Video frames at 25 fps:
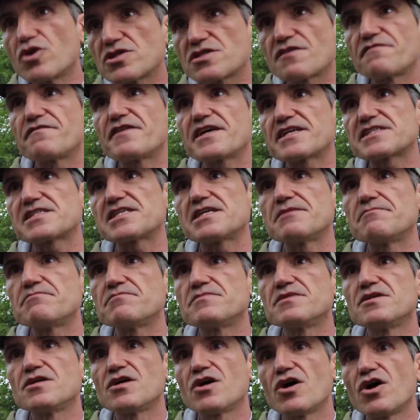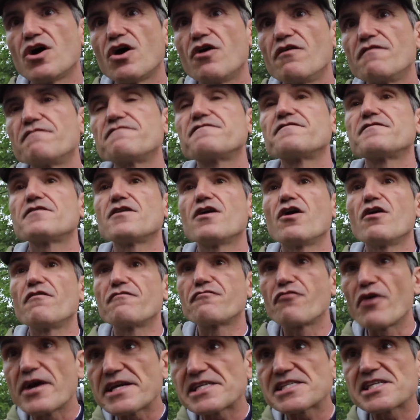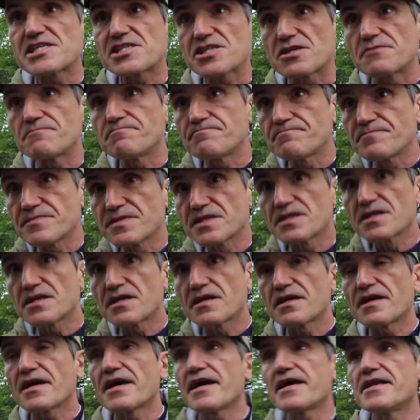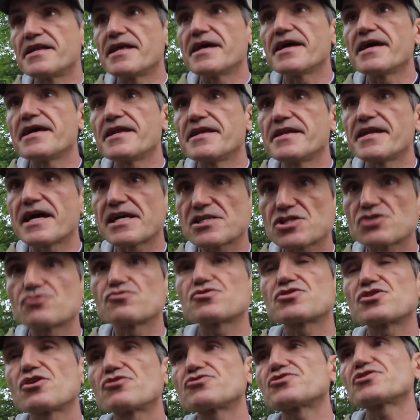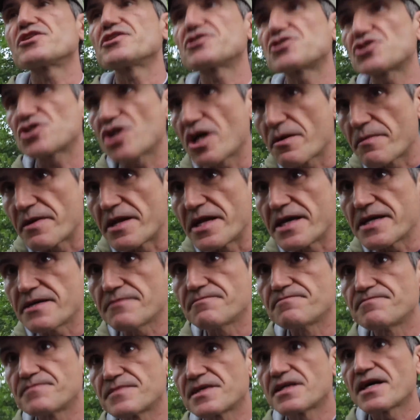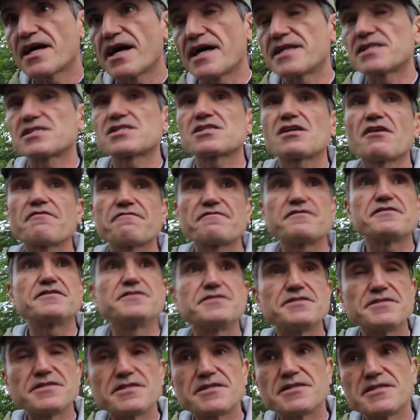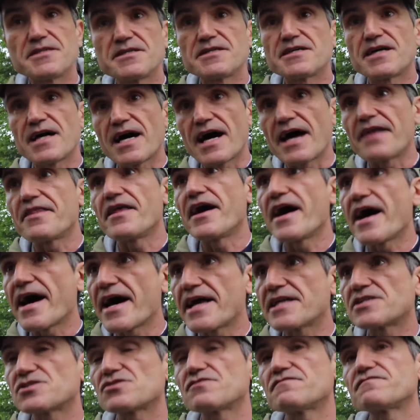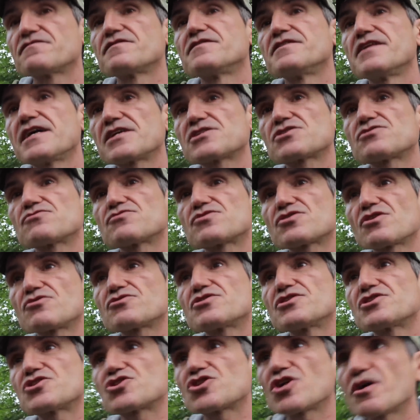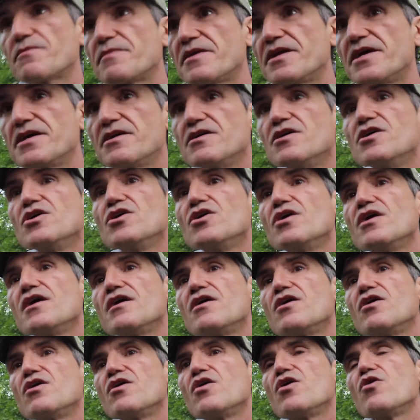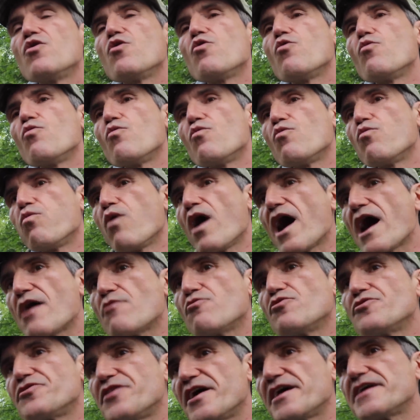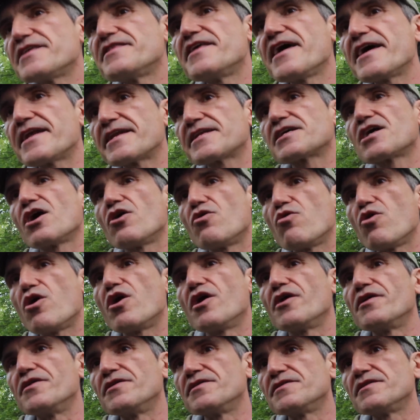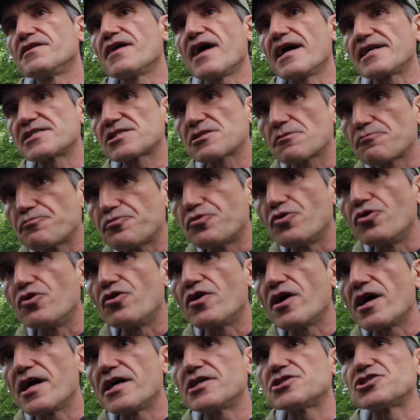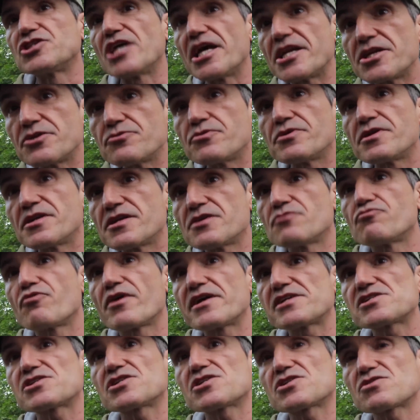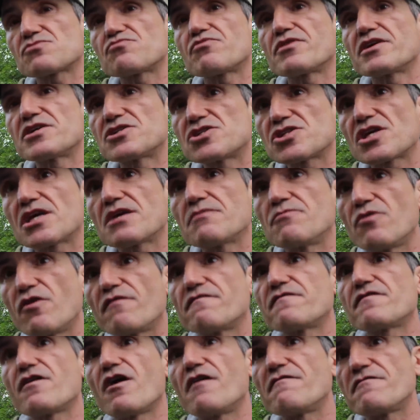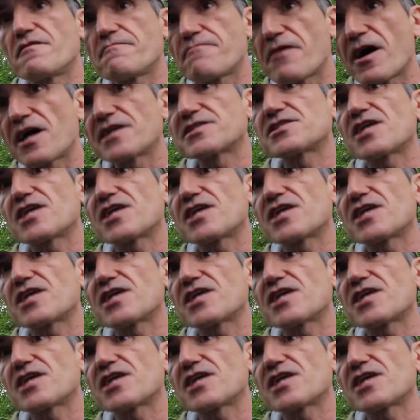a victim of racism in National Socialist Germany and suffered at the hands of National Socialist Germany, why would they then go on and support a genuinely racist regime of apartheid